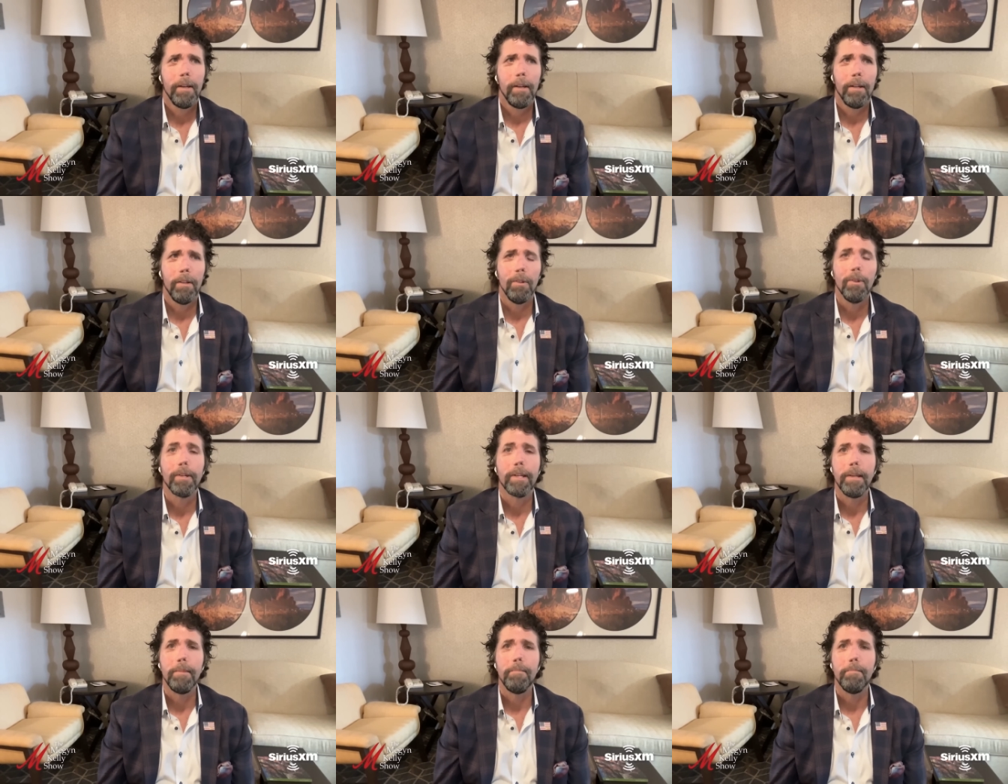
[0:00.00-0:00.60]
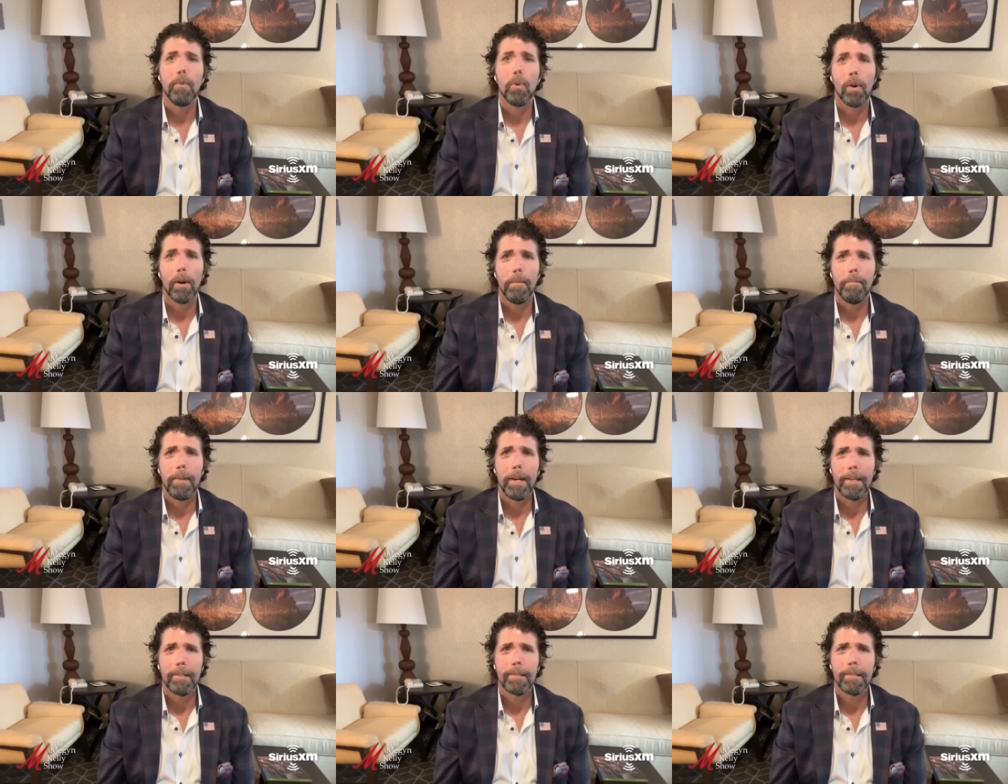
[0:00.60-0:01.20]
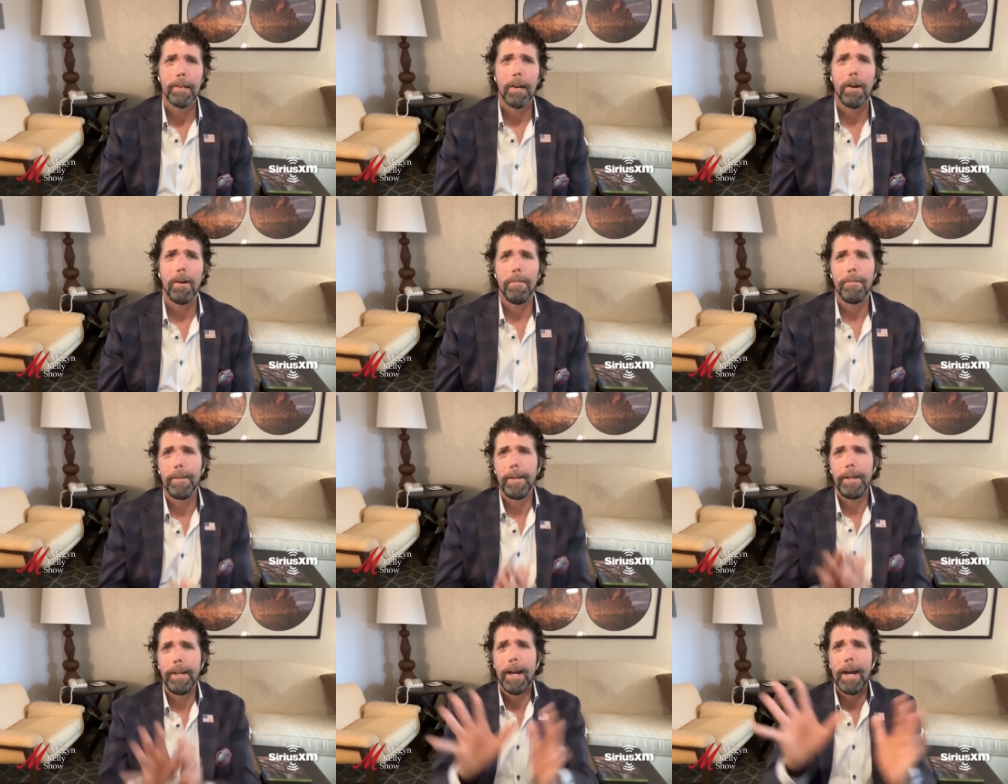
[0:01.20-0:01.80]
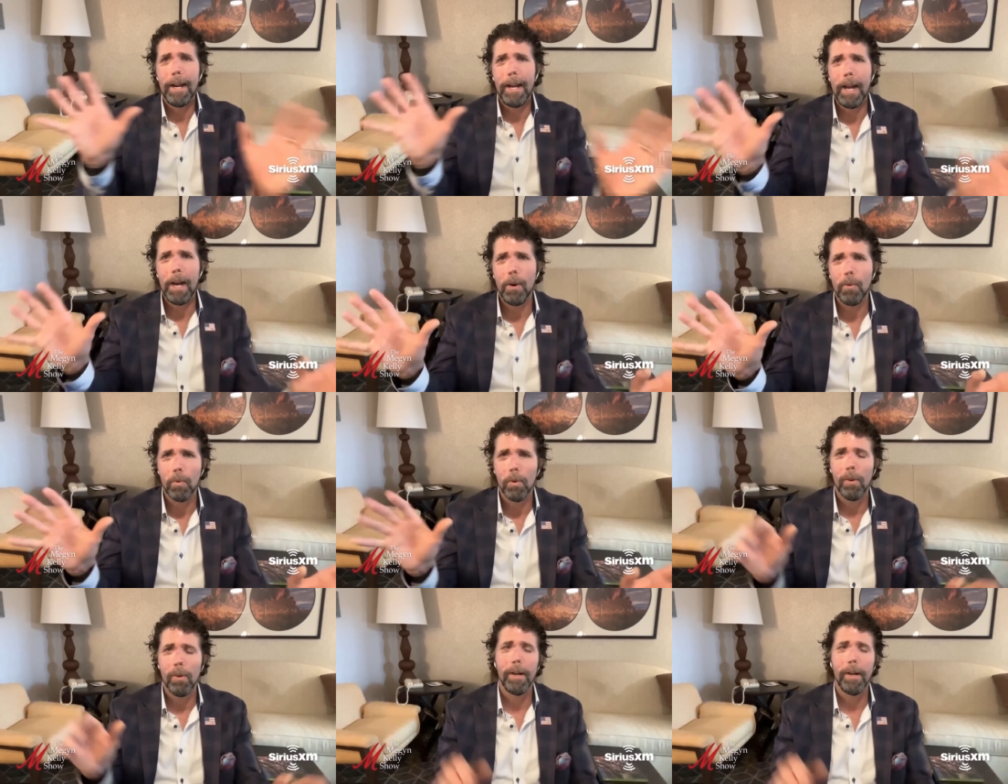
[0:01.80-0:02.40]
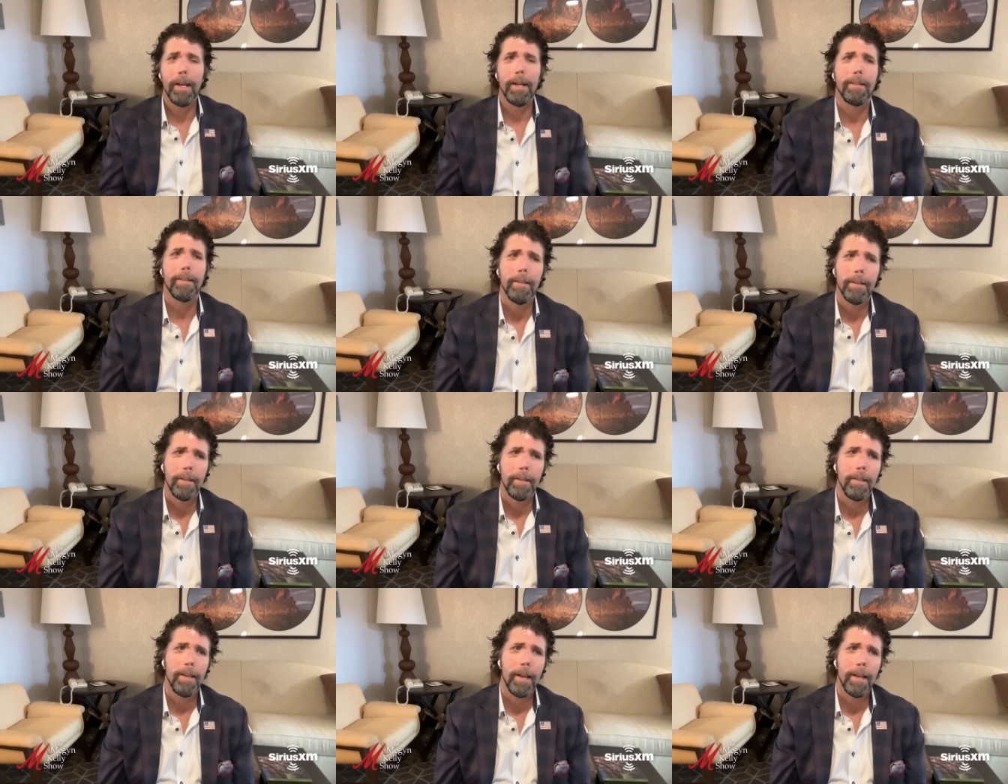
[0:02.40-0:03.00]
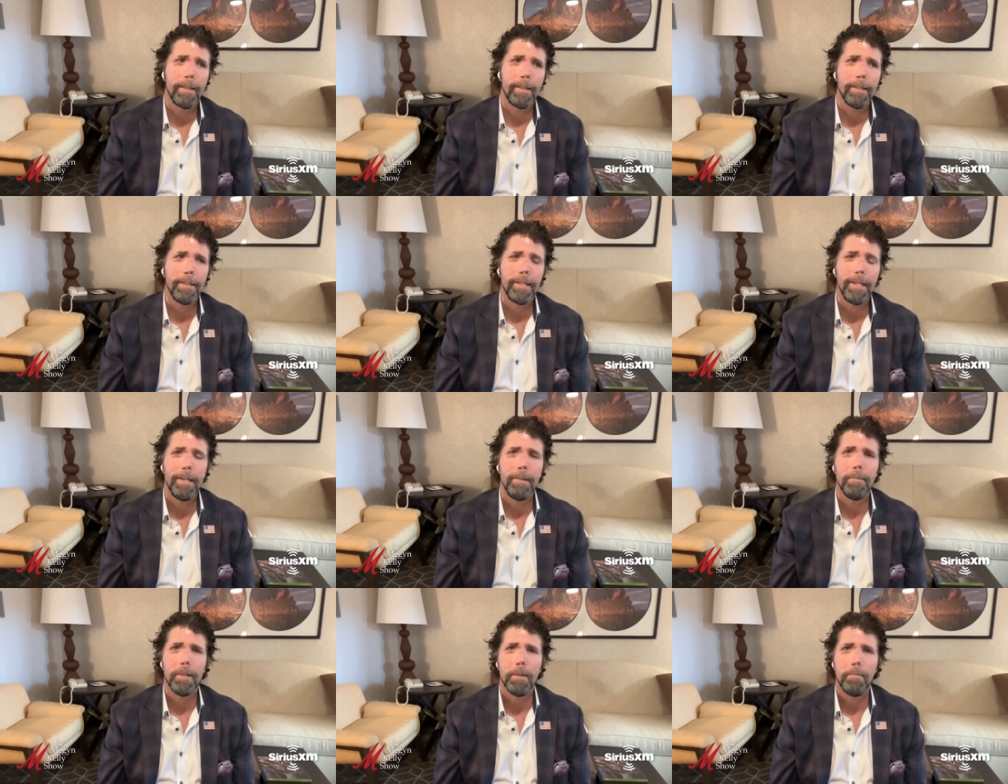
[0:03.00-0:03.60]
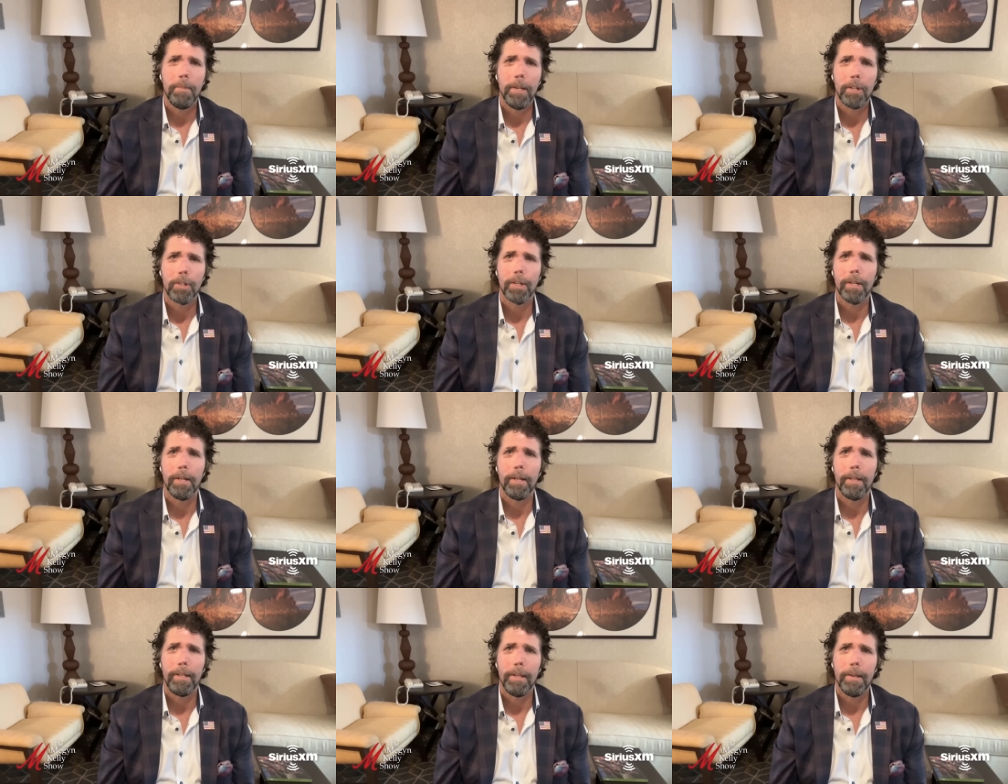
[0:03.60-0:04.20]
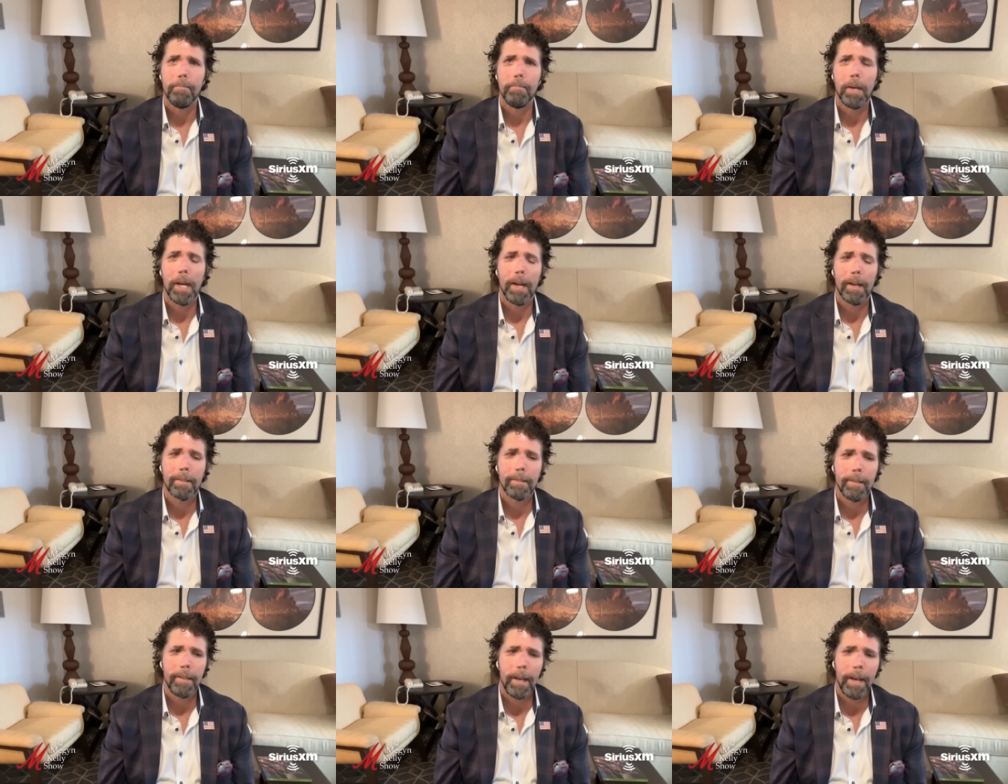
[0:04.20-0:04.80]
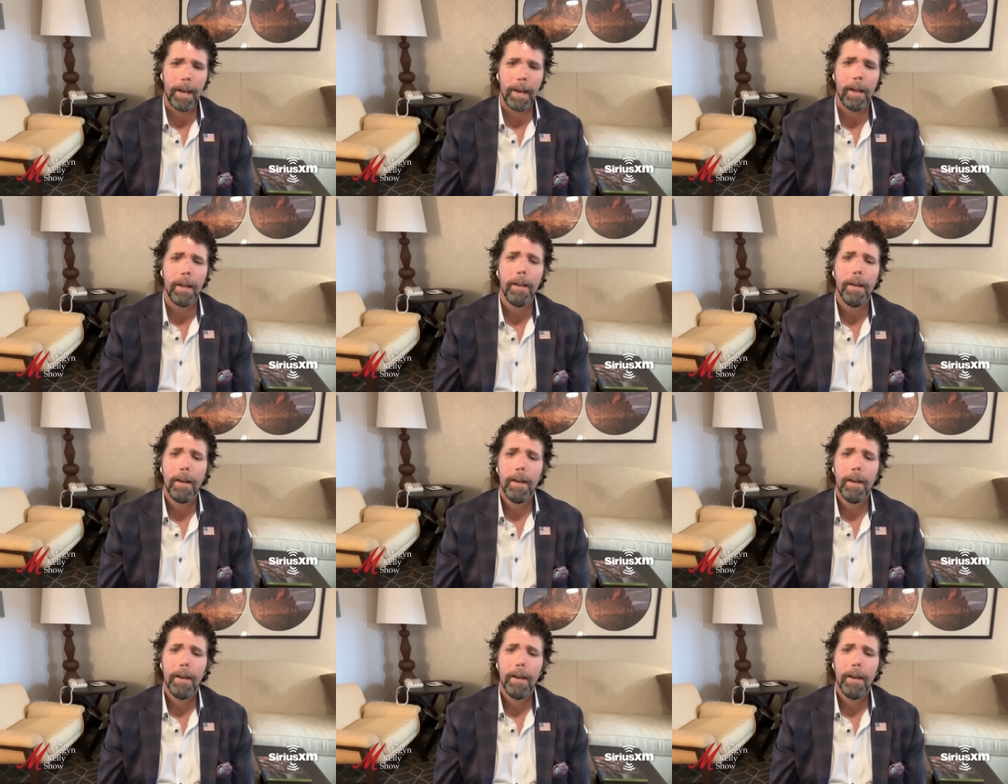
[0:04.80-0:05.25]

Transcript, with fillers: looking more at myself and not outward at the at the team and the mission and the impacts of that.